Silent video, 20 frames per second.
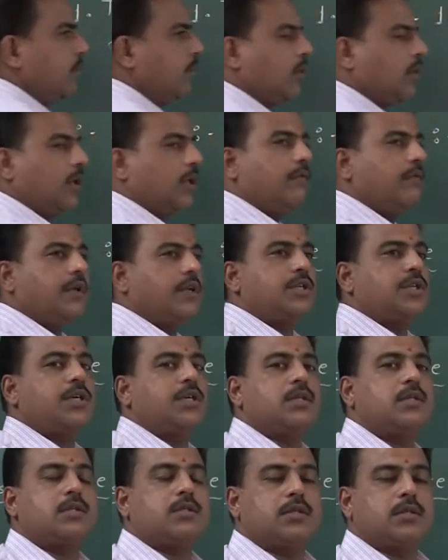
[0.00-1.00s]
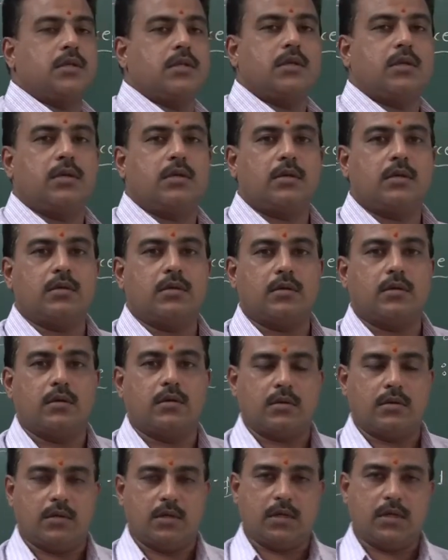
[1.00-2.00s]
body which is
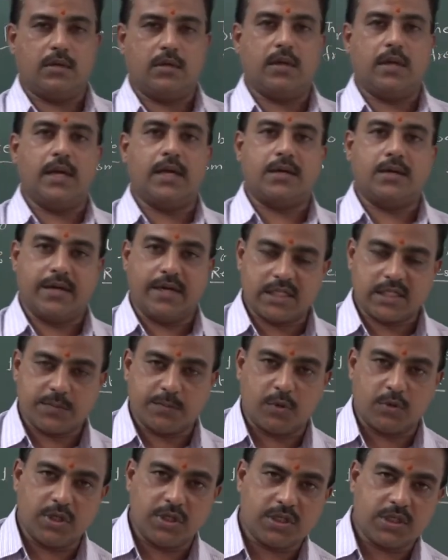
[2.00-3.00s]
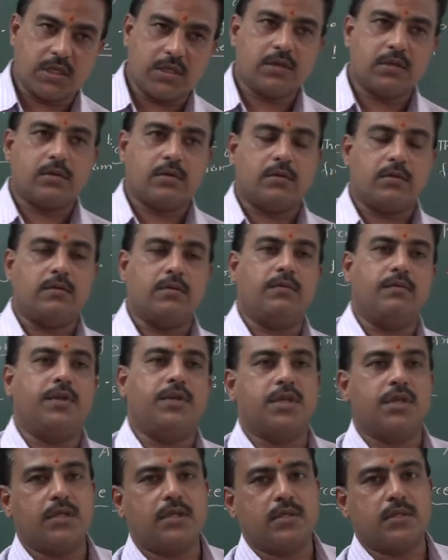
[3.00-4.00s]
at rest position,
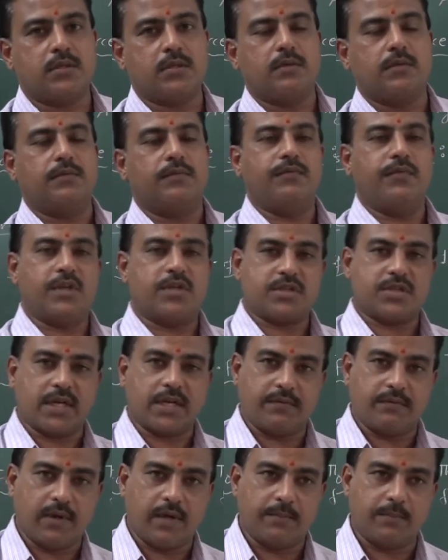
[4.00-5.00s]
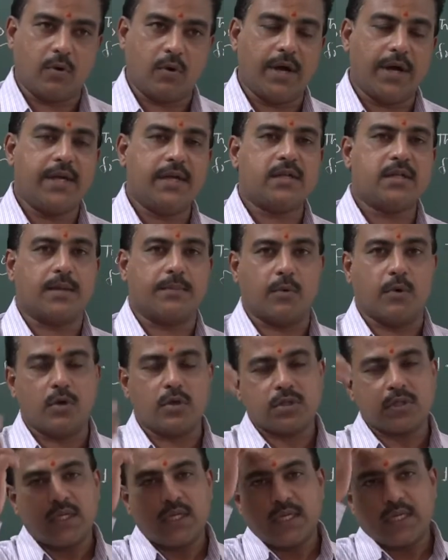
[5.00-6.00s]
which is fixed at one point,
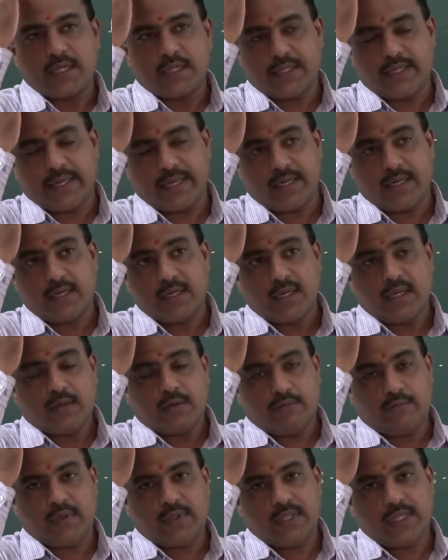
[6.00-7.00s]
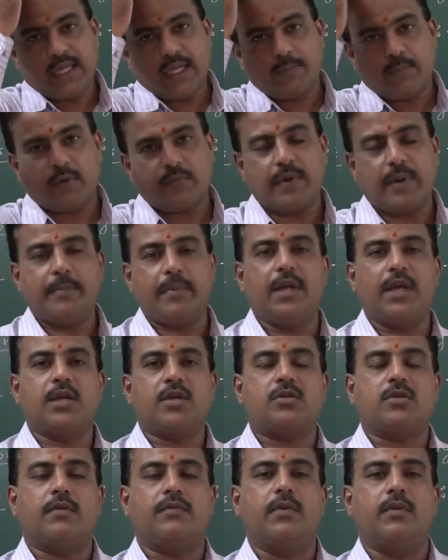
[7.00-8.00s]
suppose, then with the help of
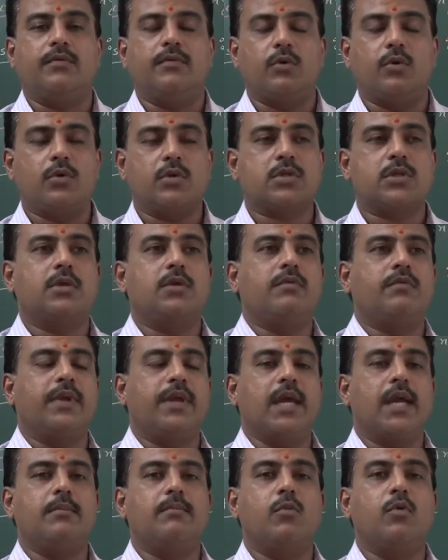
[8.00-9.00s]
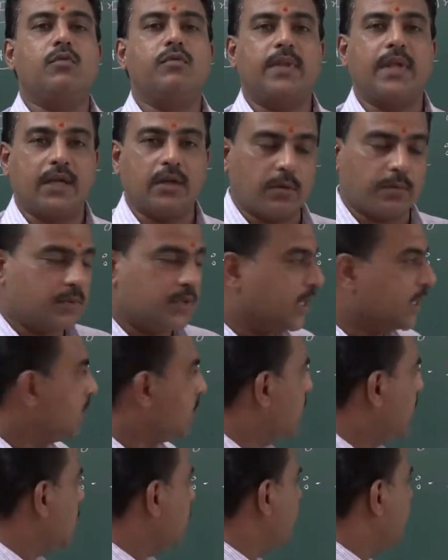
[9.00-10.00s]
application of the force, we can move that
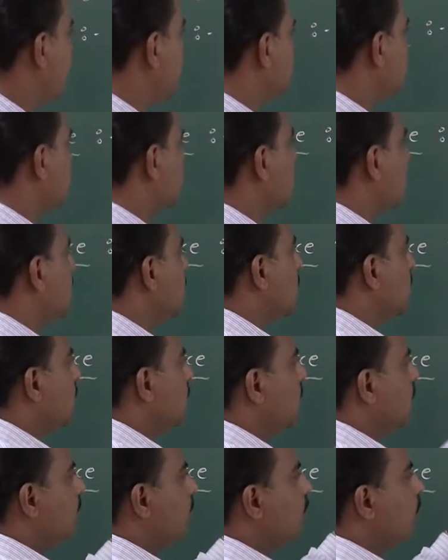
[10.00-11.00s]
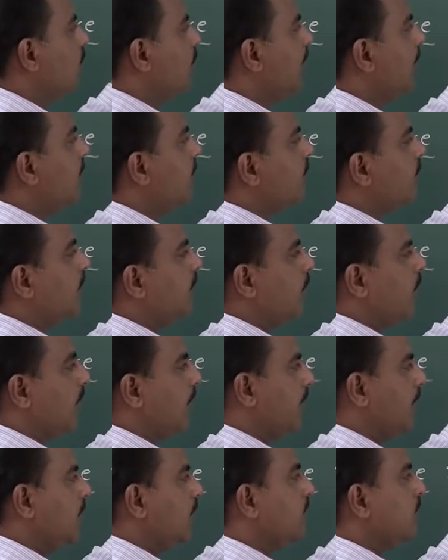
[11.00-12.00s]
object. That means the movement of the
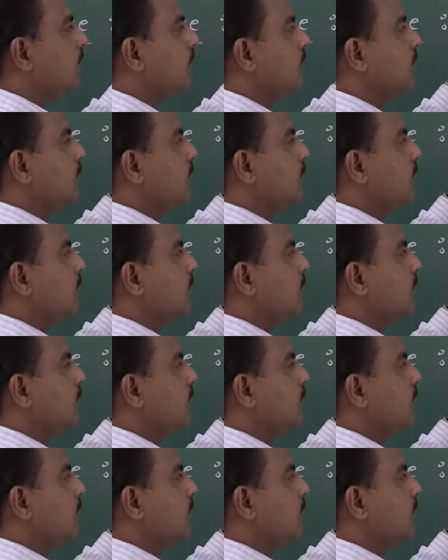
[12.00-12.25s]
body